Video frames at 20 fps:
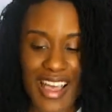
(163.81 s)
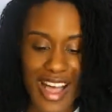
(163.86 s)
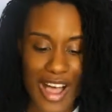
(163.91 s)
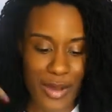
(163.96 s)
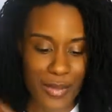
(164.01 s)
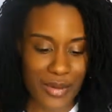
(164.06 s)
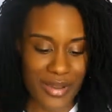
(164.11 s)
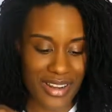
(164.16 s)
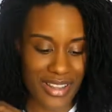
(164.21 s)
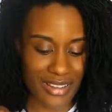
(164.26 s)

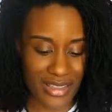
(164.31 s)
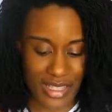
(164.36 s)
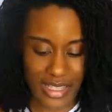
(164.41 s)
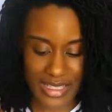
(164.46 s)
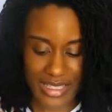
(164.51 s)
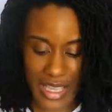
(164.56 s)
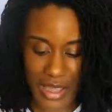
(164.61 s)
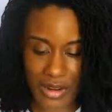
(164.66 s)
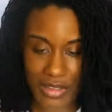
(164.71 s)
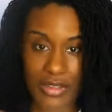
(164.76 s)
I'll put a
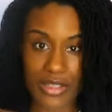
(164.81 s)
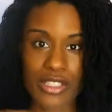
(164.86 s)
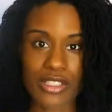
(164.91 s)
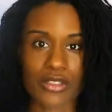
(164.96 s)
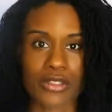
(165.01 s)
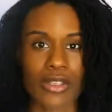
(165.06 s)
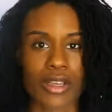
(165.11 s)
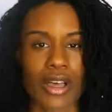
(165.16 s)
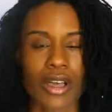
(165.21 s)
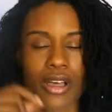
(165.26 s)
link down in
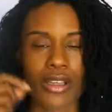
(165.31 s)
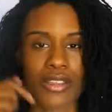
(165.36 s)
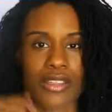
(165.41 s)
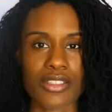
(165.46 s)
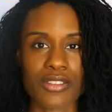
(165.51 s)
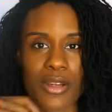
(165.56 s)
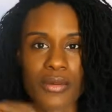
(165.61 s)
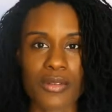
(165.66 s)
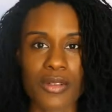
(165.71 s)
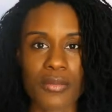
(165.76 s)
the uh,
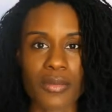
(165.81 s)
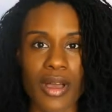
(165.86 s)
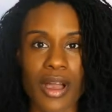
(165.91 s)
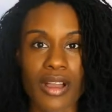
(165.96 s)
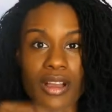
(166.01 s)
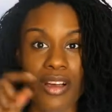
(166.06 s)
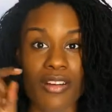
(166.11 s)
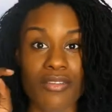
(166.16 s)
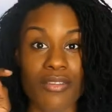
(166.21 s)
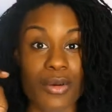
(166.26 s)
description
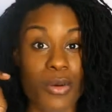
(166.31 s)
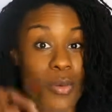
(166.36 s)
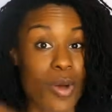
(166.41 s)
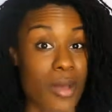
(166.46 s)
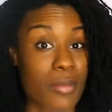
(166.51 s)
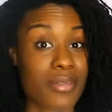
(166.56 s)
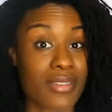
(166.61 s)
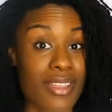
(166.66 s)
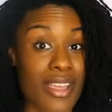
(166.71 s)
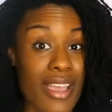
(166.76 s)
box of the
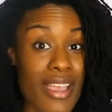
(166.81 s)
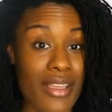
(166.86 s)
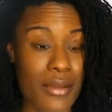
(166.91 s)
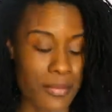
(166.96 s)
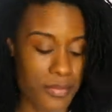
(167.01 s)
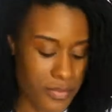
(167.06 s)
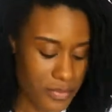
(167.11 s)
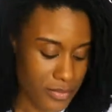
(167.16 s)
website,